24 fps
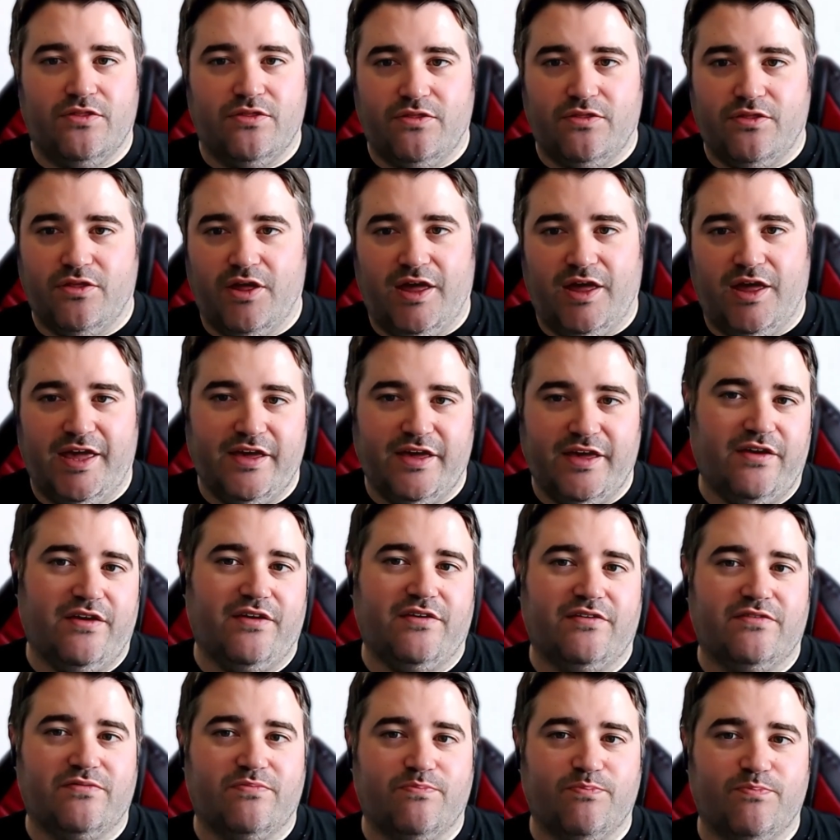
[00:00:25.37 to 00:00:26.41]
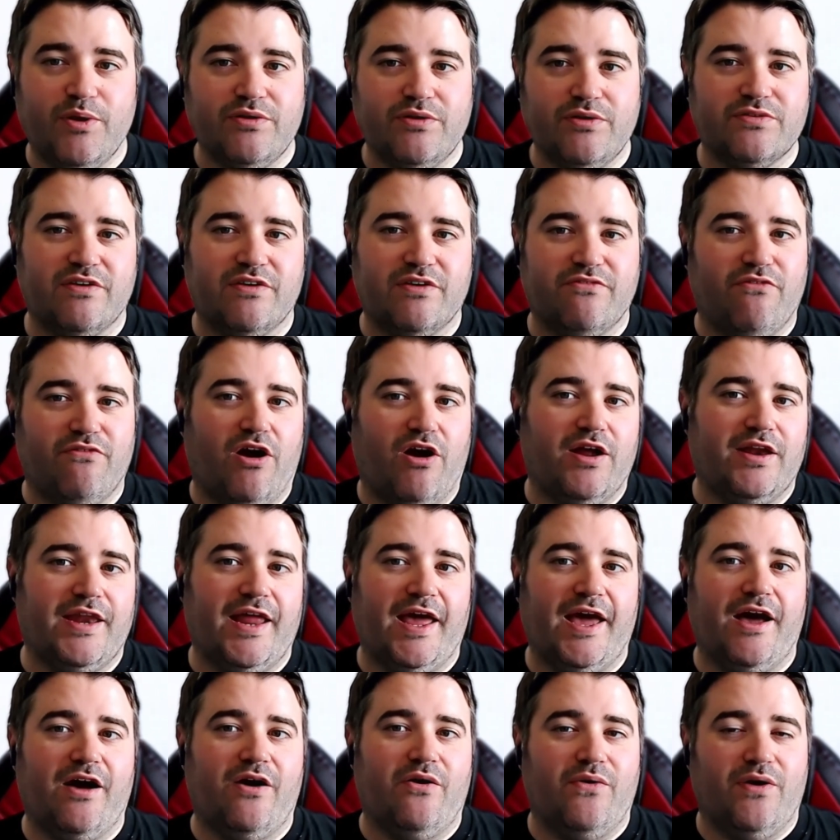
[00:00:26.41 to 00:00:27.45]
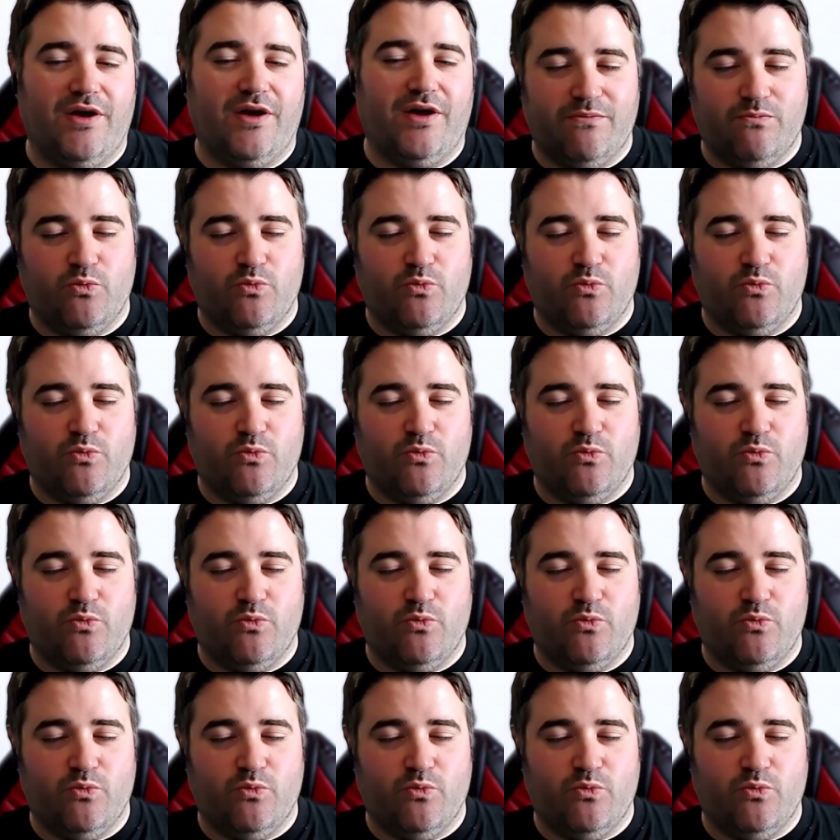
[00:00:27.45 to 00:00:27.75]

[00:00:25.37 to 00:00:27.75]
that he is building right now and